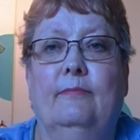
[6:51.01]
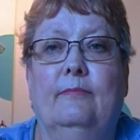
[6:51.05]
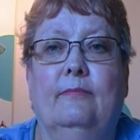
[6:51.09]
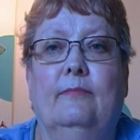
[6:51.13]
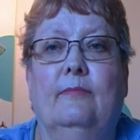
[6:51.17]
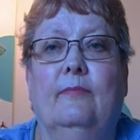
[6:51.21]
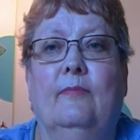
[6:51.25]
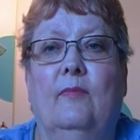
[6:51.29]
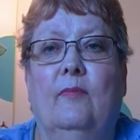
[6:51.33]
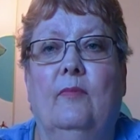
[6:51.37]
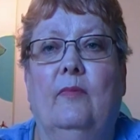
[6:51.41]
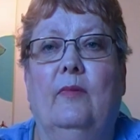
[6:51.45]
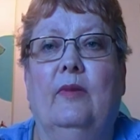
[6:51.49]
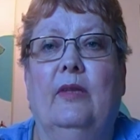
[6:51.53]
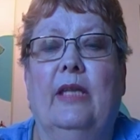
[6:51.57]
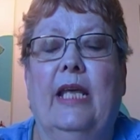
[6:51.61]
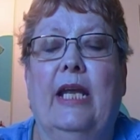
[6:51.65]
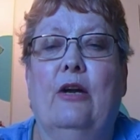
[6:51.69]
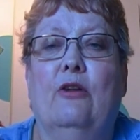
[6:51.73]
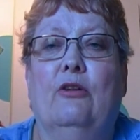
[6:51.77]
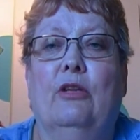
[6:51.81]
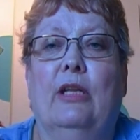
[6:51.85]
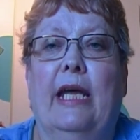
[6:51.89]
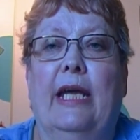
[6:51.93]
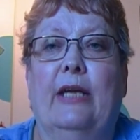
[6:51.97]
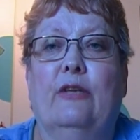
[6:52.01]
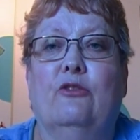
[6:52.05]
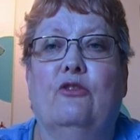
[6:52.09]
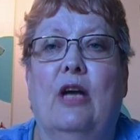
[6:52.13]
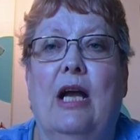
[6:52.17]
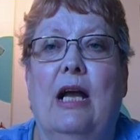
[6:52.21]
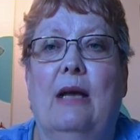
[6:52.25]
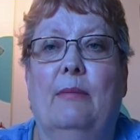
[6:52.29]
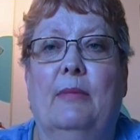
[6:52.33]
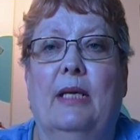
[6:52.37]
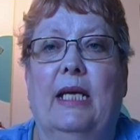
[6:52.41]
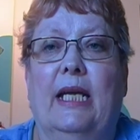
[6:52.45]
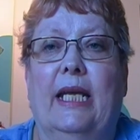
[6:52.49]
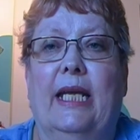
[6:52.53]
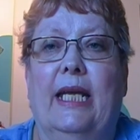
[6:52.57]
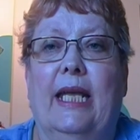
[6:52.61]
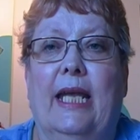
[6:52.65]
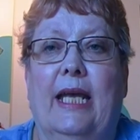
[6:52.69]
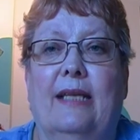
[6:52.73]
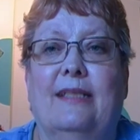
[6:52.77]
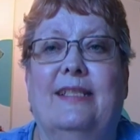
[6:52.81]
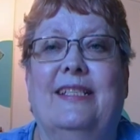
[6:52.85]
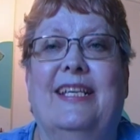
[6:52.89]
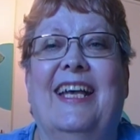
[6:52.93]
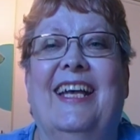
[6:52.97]
they don't like drama, I
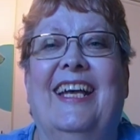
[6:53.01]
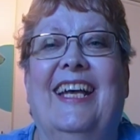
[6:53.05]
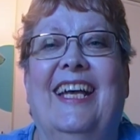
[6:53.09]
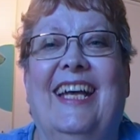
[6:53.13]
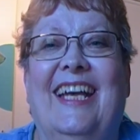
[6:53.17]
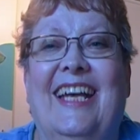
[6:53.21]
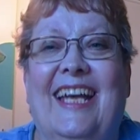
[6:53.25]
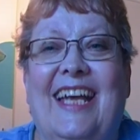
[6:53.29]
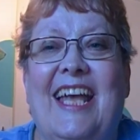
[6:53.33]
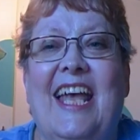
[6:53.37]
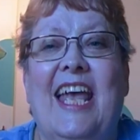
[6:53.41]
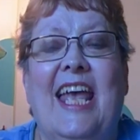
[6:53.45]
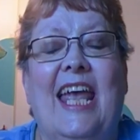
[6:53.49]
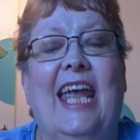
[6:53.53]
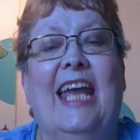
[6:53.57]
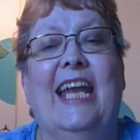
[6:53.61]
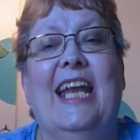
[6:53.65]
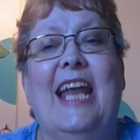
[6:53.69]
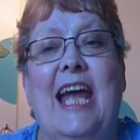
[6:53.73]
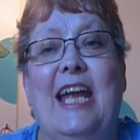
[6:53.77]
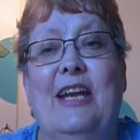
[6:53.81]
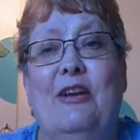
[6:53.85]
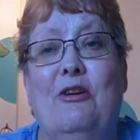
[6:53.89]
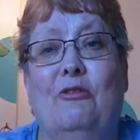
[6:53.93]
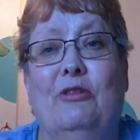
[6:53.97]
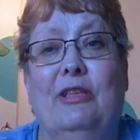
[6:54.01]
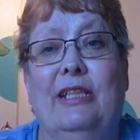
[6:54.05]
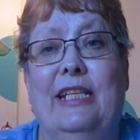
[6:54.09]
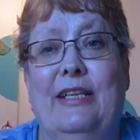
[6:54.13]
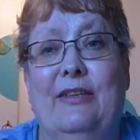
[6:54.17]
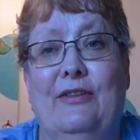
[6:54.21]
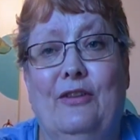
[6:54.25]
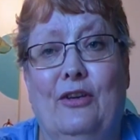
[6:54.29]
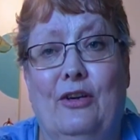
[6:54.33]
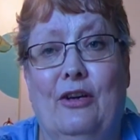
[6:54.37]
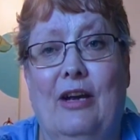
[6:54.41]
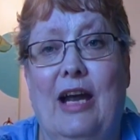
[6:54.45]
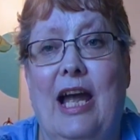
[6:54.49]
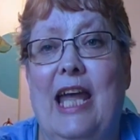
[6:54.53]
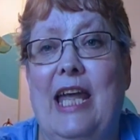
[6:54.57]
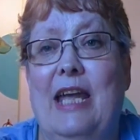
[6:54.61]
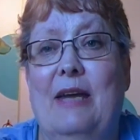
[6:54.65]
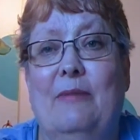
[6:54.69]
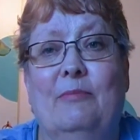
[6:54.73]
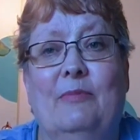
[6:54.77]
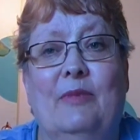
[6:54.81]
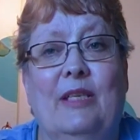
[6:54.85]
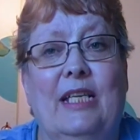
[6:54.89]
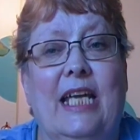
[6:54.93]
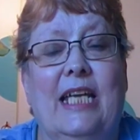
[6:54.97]
guess. and I don't either. I
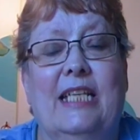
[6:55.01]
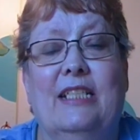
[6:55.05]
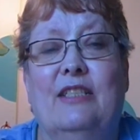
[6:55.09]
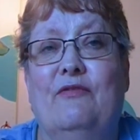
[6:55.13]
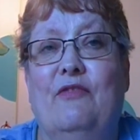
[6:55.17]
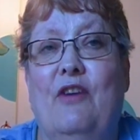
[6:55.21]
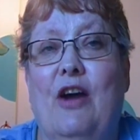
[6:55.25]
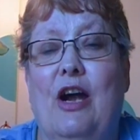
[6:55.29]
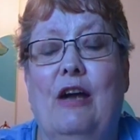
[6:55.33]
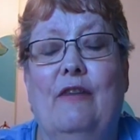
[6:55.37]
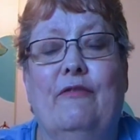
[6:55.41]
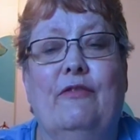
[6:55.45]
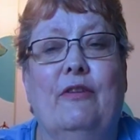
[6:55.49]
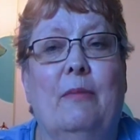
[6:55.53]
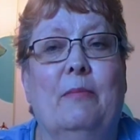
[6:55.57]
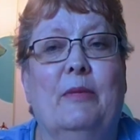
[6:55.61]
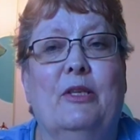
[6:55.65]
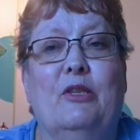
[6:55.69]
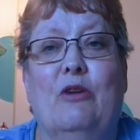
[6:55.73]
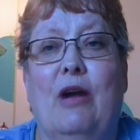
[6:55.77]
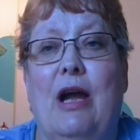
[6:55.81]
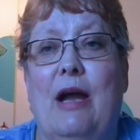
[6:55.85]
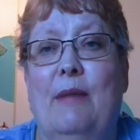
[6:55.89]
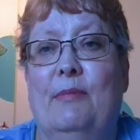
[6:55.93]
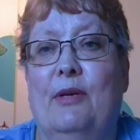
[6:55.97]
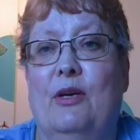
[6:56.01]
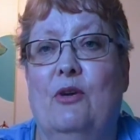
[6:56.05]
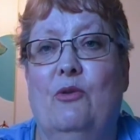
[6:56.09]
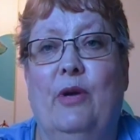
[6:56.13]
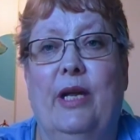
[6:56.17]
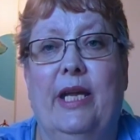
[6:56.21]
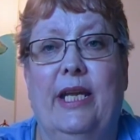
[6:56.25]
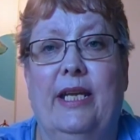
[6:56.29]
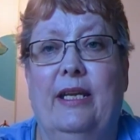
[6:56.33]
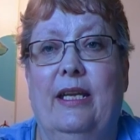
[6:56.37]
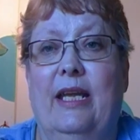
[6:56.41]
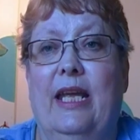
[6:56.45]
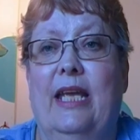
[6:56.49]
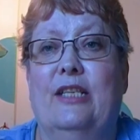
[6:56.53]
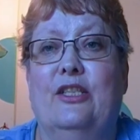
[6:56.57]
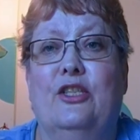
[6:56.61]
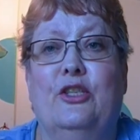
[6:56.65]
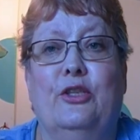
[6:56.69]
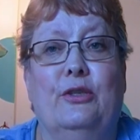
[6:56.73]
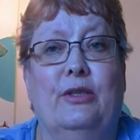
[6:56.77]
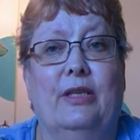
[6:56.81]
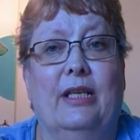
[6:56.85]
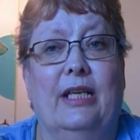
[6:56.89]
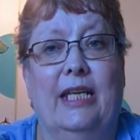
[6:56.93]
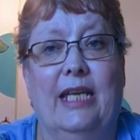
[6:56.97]
am as far from a drama queen as
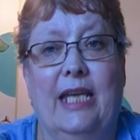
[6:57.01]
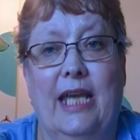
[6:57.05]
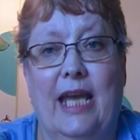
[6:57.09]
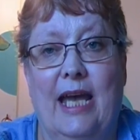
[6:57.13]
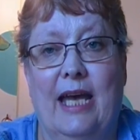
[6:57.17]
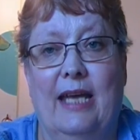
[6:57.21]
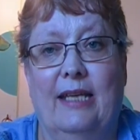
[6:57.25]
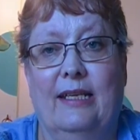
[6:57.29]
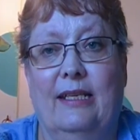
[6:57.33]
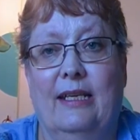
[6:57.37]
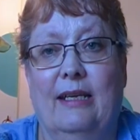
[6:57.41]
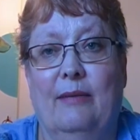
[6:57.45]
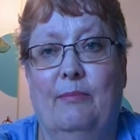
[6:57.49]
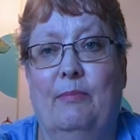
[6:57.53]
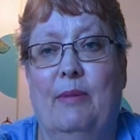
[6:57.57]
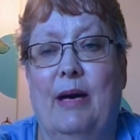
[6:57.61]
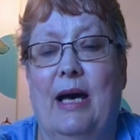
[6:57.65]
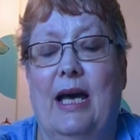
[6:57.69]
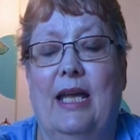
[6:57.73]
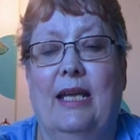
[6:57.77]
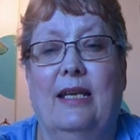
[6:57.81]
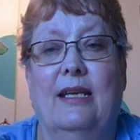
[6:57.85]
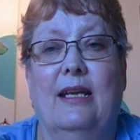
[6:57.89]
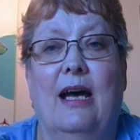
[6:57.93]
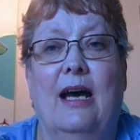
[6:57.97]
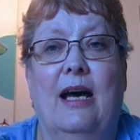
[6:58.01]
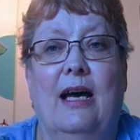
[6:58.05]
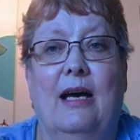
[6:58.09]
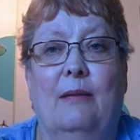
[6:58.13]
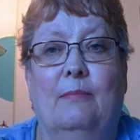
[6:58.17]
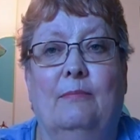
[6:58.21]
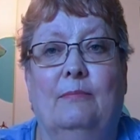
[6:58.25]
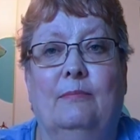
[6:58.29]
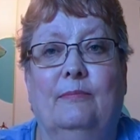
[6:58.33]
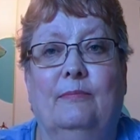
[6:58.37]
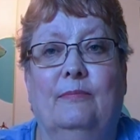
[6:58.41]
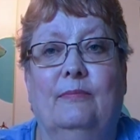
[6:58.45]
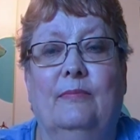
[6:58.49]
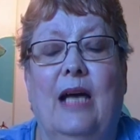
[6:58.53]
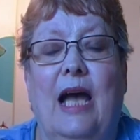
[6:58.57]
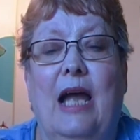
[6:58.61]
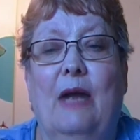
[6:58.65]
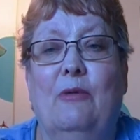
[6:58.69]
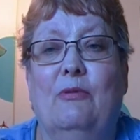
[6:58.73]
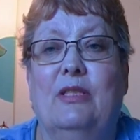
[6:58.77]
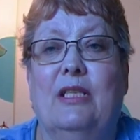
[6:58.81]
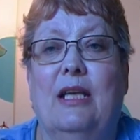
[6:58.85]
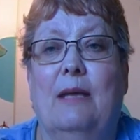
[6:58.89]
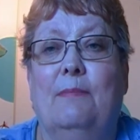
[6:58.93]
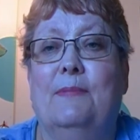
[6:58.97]
you can get. But um,
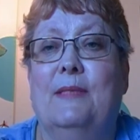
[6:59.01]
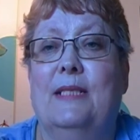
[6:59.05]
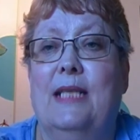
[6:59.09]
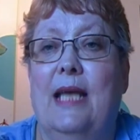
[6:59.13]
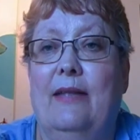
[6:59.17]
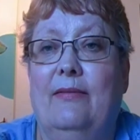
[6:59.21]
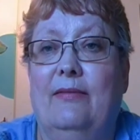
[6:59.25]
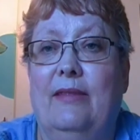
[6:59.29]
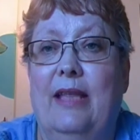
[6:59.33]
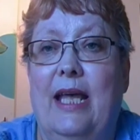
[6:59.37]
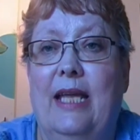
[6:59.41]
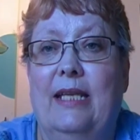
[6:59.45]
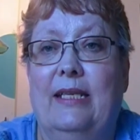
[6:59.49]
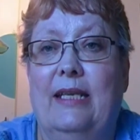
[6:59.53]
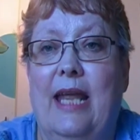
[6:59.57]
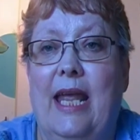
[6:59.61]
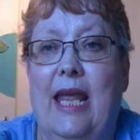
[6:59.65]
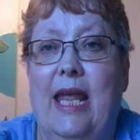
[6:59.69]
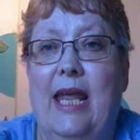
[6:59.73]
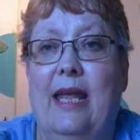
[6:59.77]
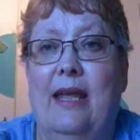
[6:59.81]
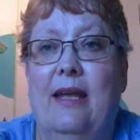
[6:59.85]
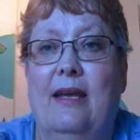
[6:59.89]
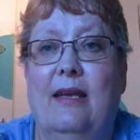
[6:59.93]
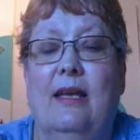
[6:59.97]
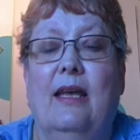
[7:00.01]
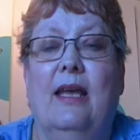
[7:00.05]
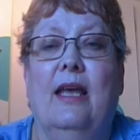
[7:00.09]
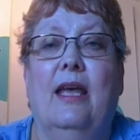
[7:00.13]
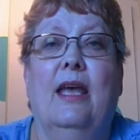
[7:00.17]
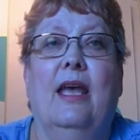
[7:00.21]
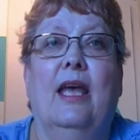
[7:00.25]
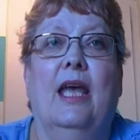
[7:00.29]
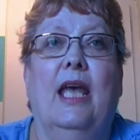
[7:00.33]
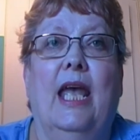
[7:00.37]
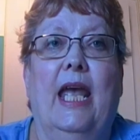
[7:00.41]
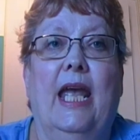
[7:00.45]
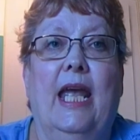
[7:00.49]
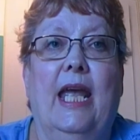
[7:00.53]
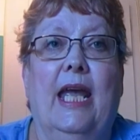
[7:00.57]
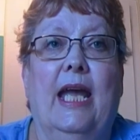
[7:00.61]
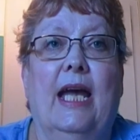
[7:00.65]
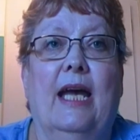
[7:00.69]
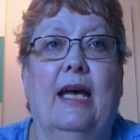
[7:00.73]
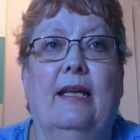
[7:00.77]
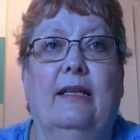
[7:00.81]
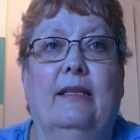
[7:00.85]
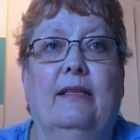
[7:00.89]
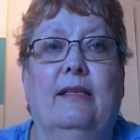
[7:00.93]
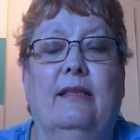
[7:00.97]
I was upset that day
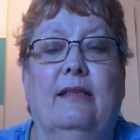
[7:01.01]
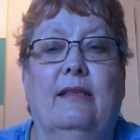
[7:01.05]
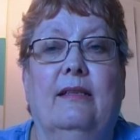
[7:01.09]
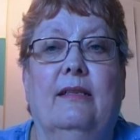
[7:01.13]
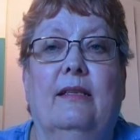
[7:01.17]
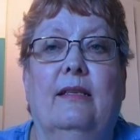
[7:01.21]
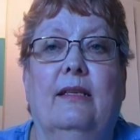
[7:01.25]
and